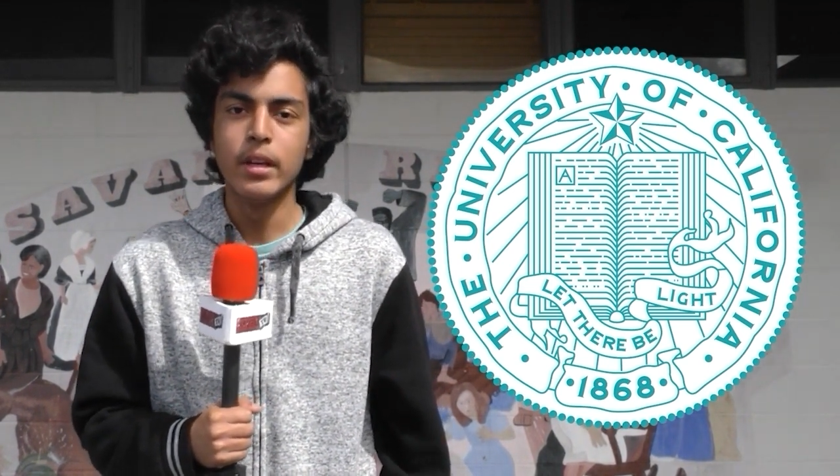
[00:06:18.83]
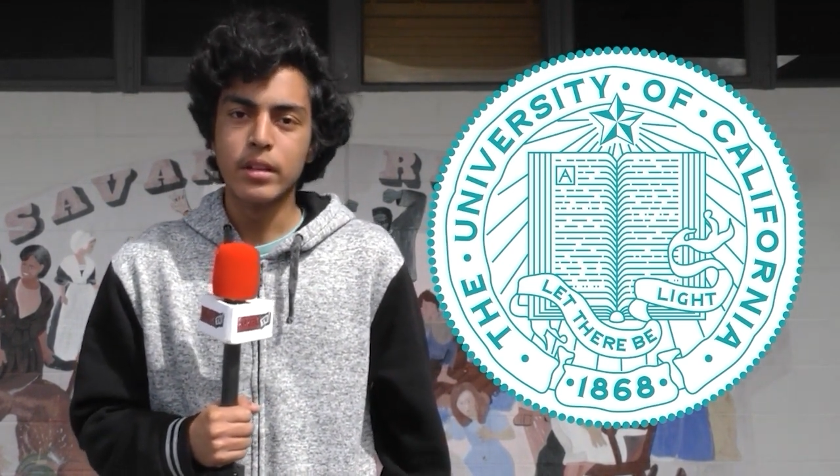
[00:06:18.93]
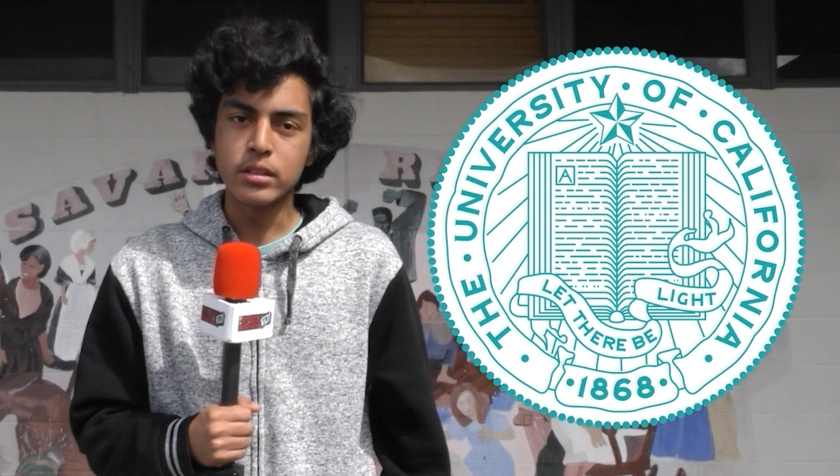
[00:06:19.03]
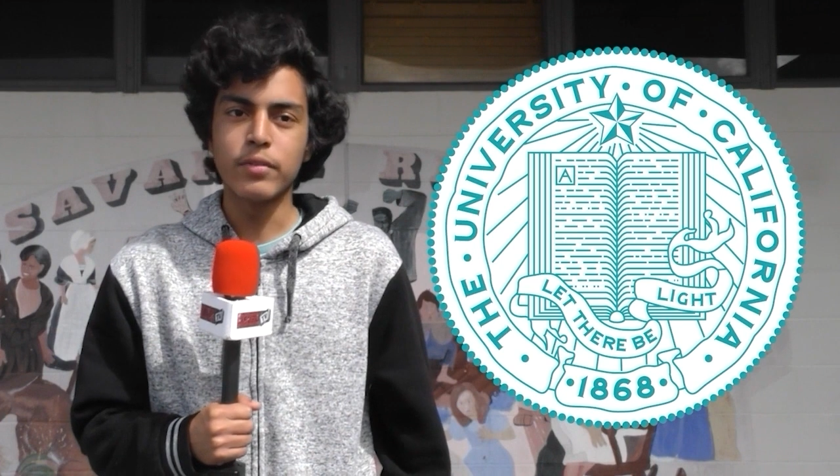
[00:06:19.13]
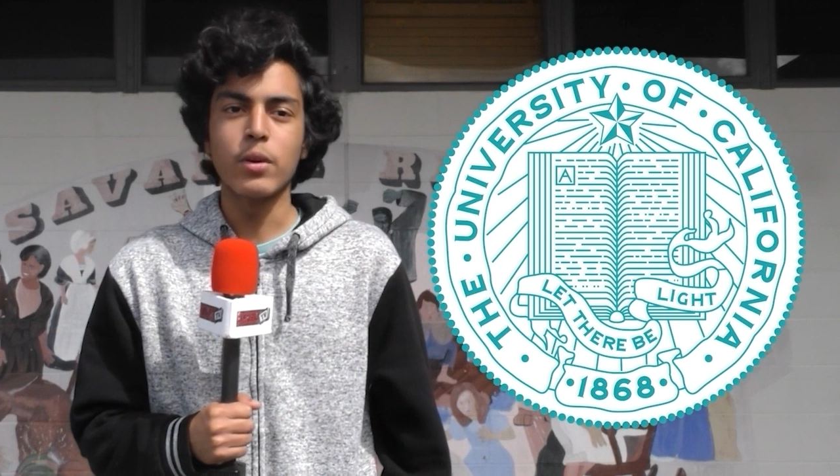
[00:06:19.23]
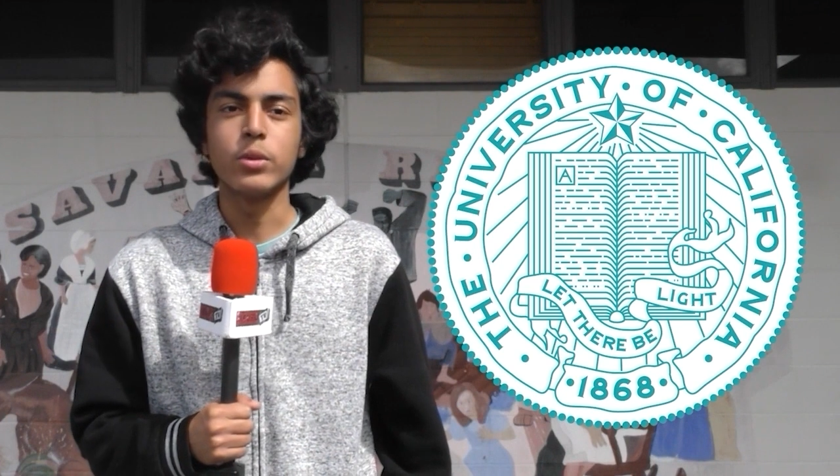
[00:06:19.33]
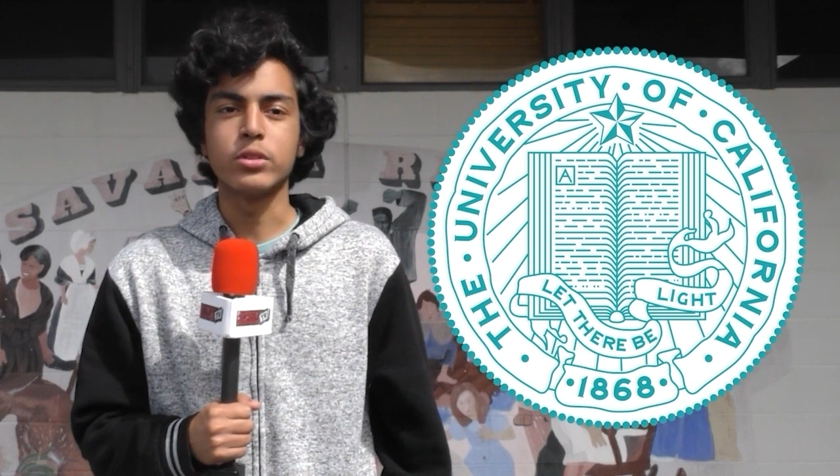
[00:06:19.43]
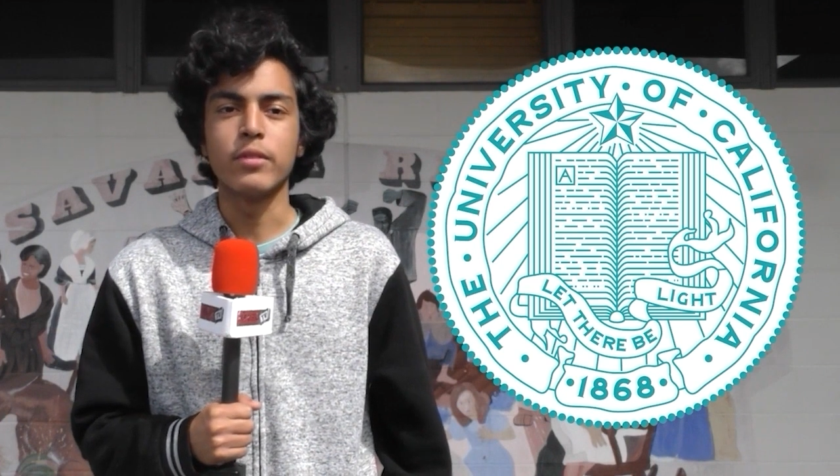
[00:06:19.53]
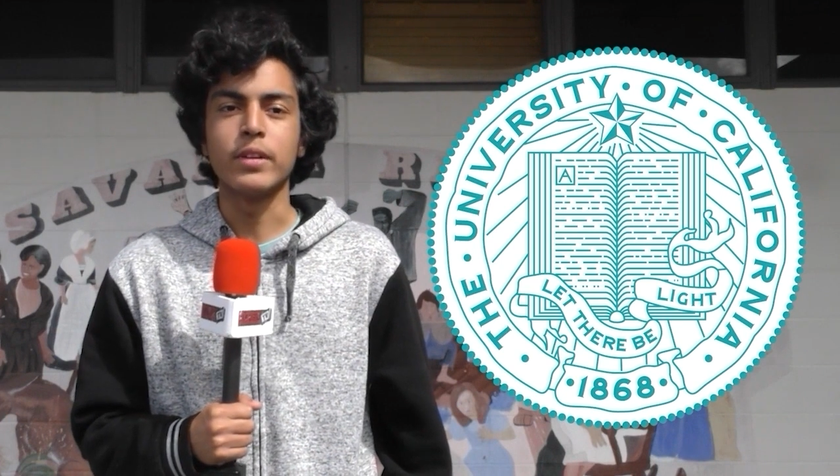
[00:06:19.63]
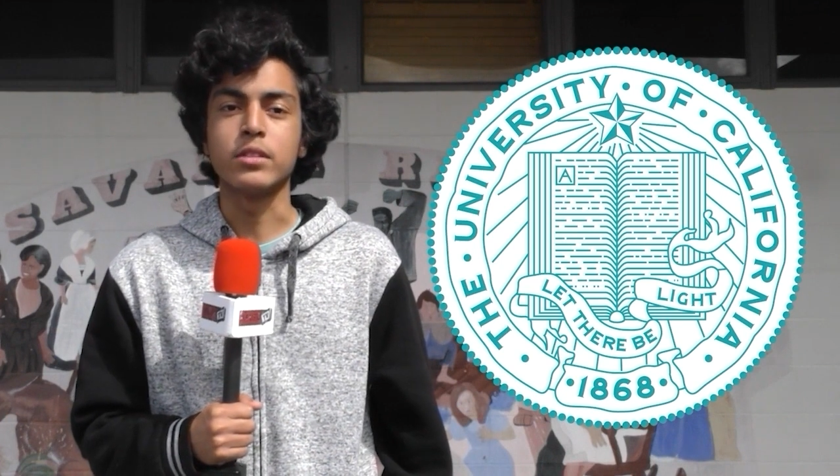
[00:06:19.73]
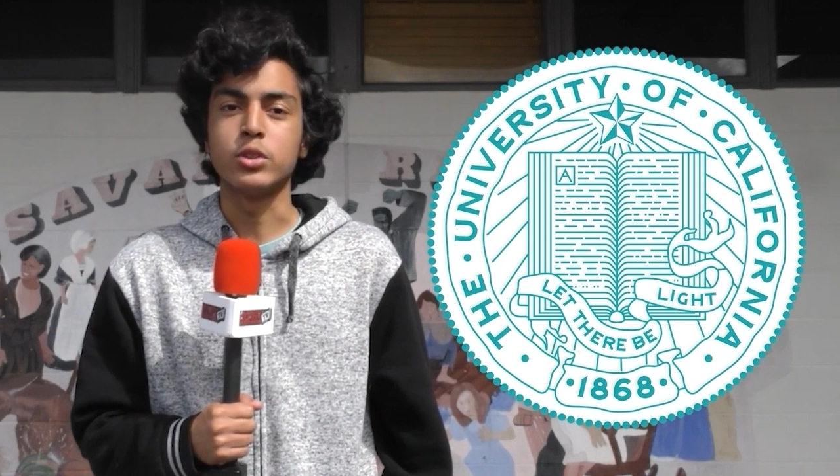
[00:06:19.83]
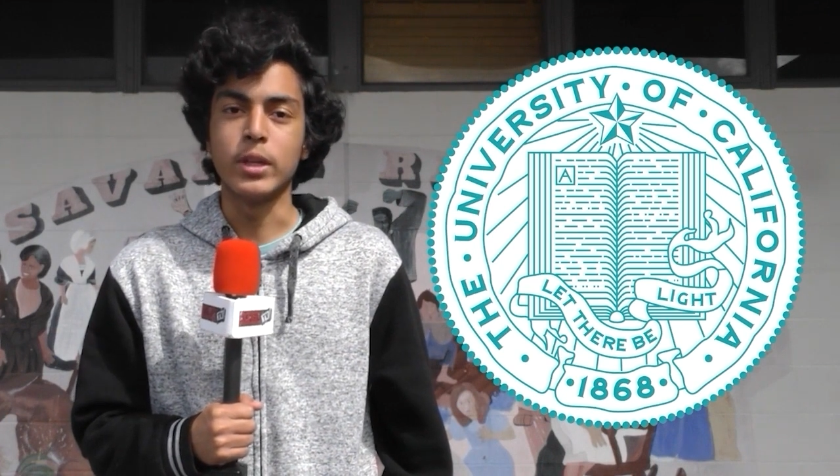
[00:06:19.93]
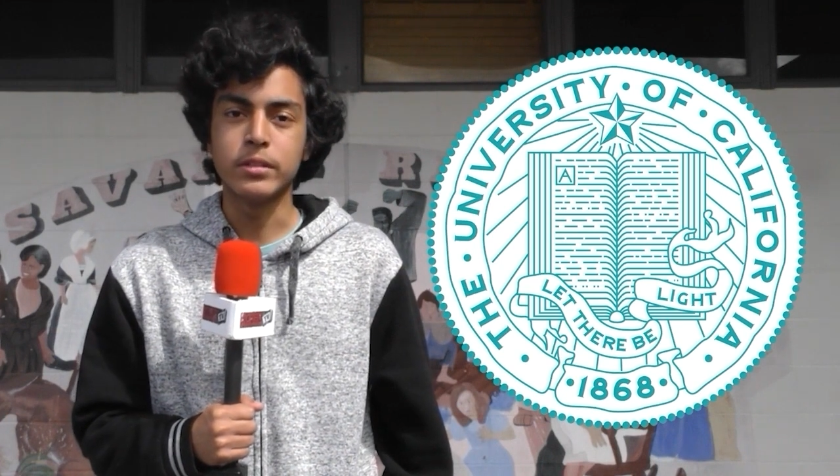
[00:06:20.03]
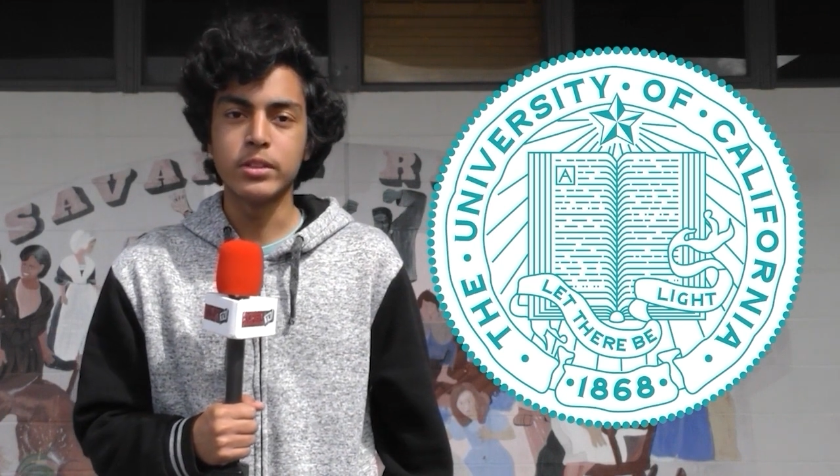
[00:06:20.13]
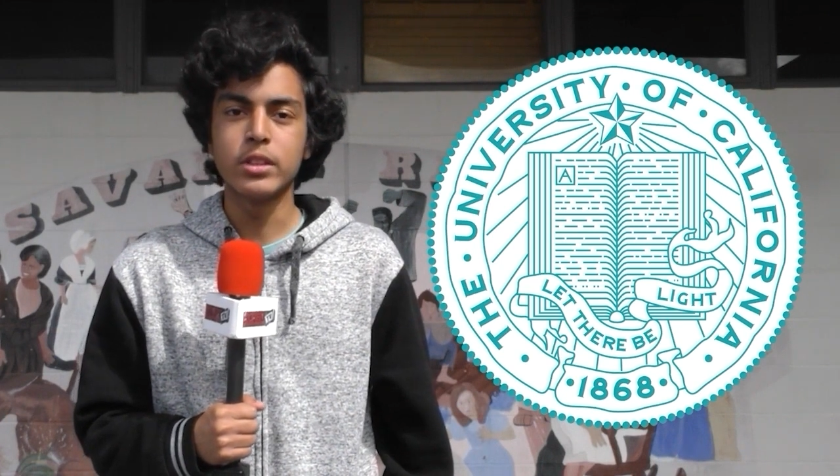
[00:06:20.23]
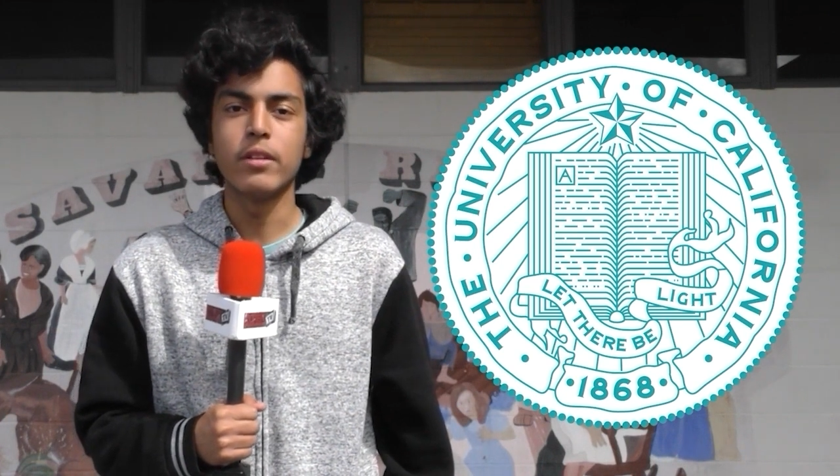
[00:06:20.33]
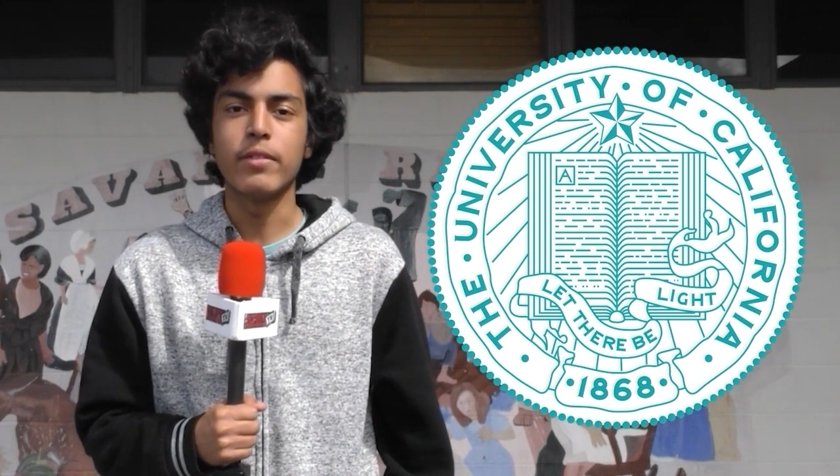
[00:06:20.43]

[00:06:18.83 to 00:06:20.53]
This event will serve as a transition